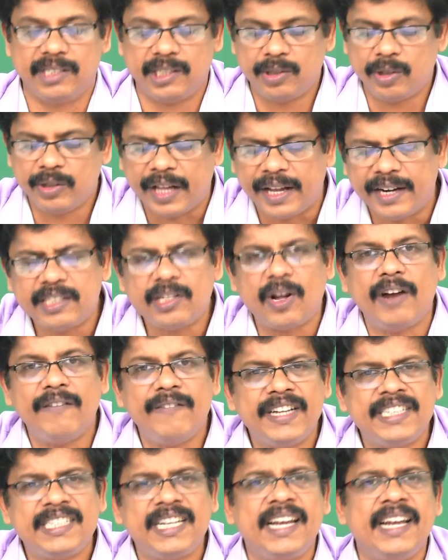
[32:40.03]
So, there is
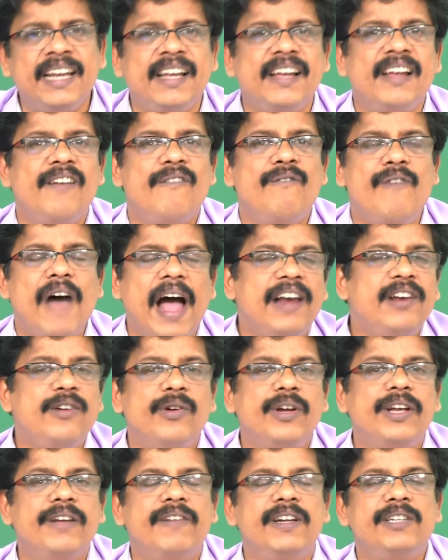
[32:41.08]
always a value
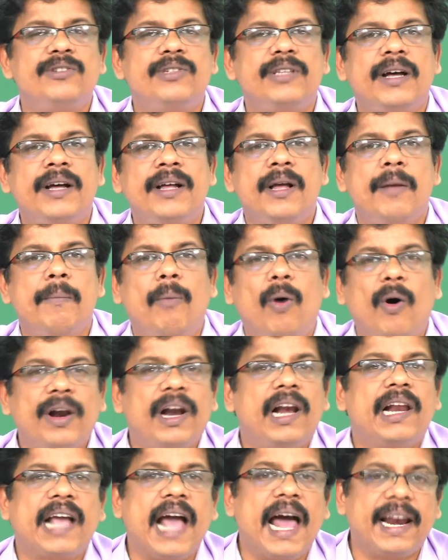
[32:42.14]
given to the
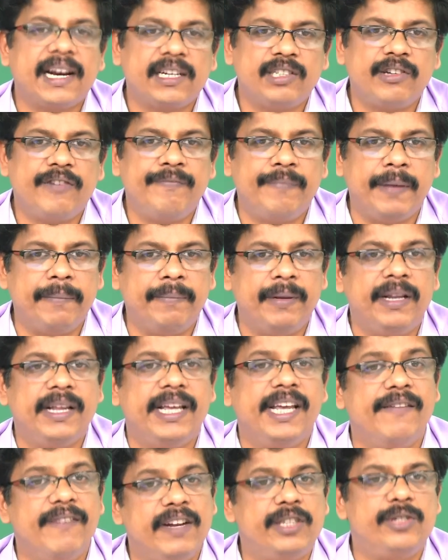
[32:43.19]
moral character of people
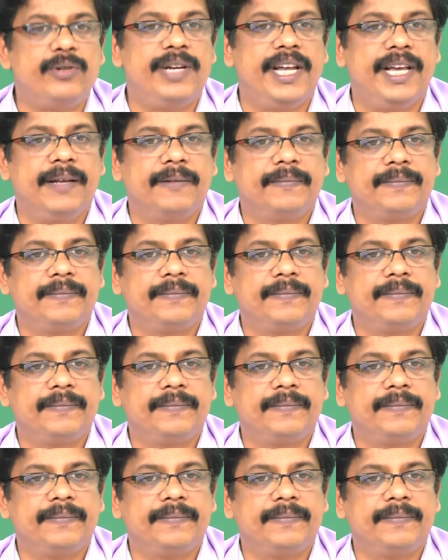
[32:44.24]
even today.